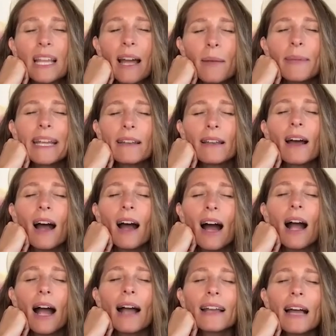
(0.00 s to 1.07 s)
I mean,
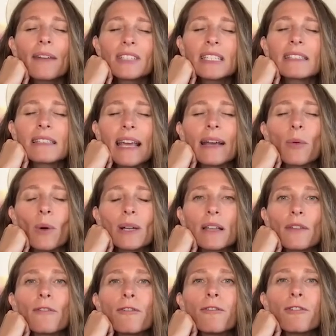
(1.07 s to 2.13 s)
I have to say it
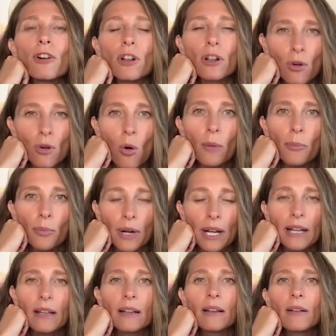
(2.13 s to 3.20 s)
wasn't full
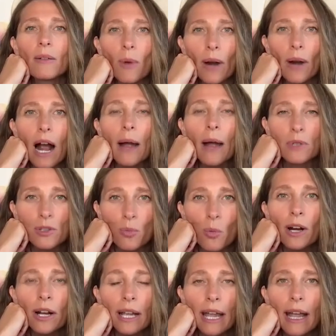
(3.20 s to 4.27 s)
corporate where I was
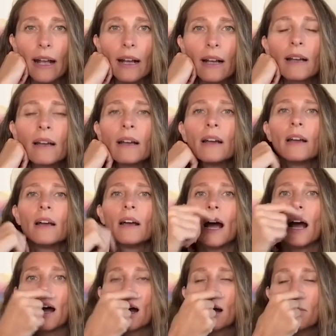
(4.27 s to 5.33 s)
working.
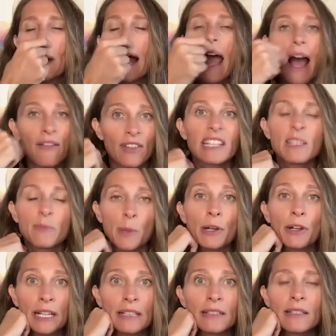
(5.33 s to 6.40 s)
I have
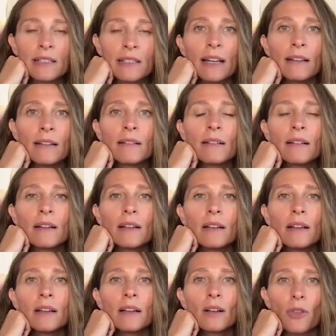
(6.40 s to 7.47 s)
experienced it,
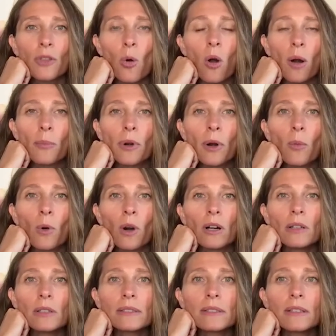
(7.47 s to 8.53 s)
the corporate
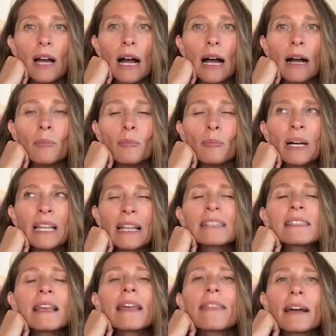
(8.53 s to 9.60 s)
world, but
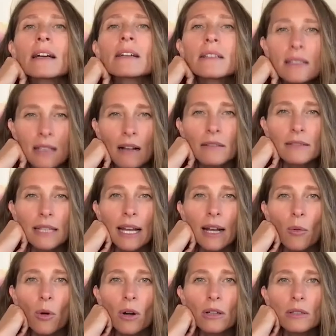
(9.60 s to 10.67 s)
let's say the consulting
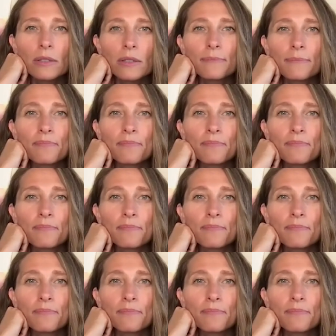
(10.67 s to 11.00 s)
world.